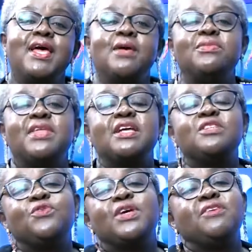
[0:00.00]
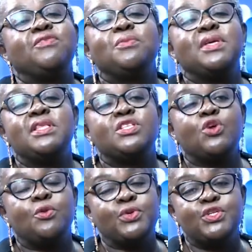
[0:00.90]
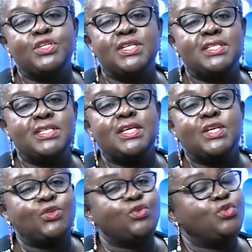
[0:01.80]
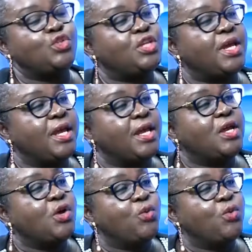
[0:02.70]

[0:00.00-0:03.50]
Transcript: Thanks for giving me this opportunity to share